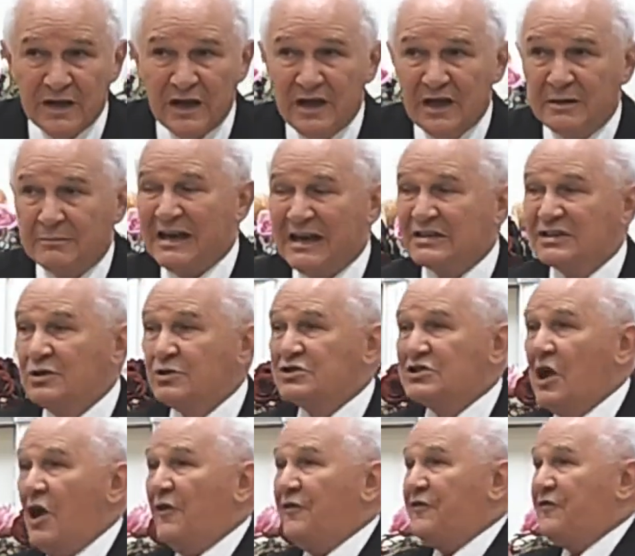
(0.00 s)
And the question
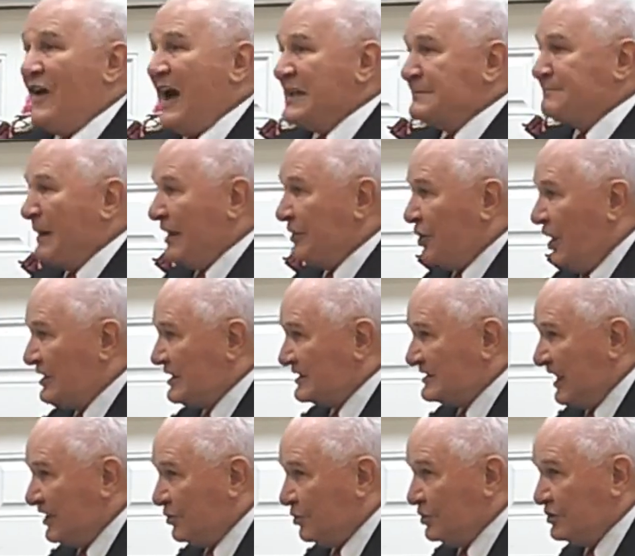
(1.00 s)
I'm not asking,
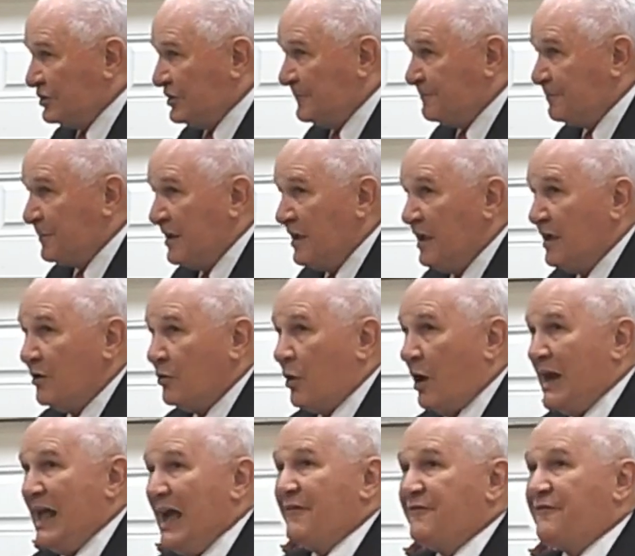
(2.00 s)
but the Lord is
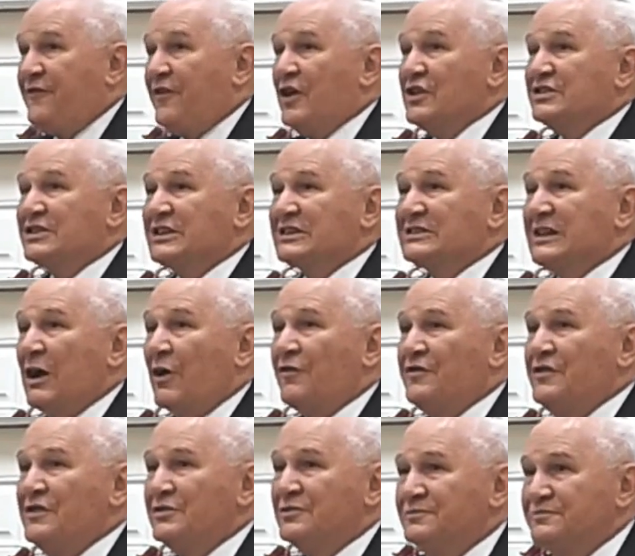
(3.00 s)
asking to us tonight
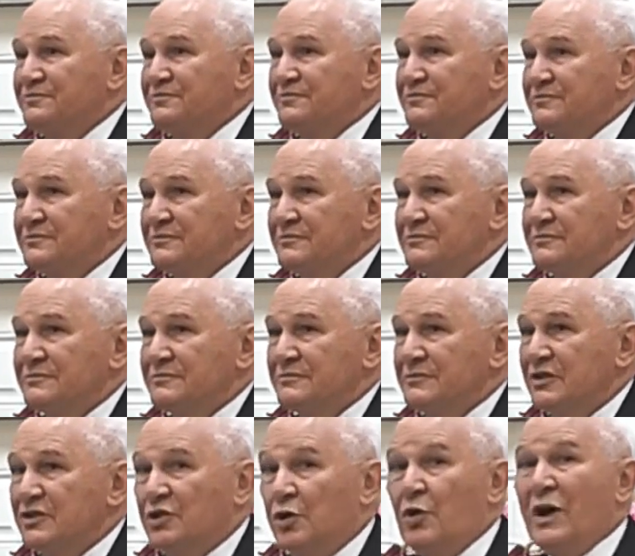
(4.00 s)
what is the voice
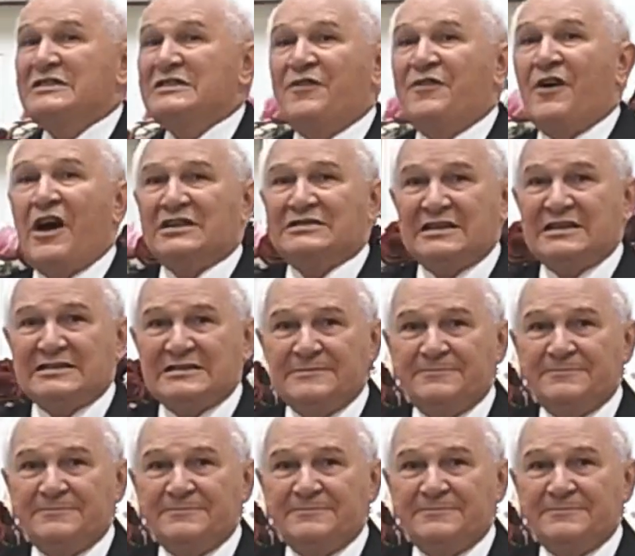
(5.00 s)
that you are listening to?